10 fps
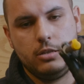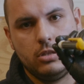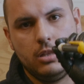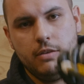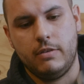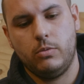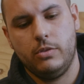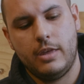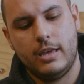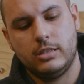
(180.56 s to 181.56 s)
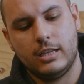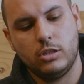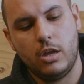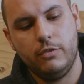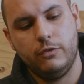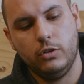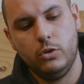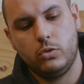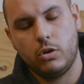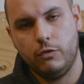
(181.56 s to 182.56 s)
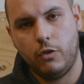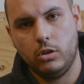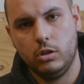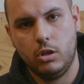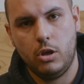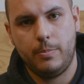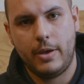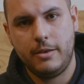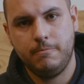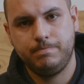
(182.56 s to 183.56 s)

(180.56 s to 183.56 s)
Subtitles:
so I'll leave that one there. So that's a Fluke Volt Alert pen.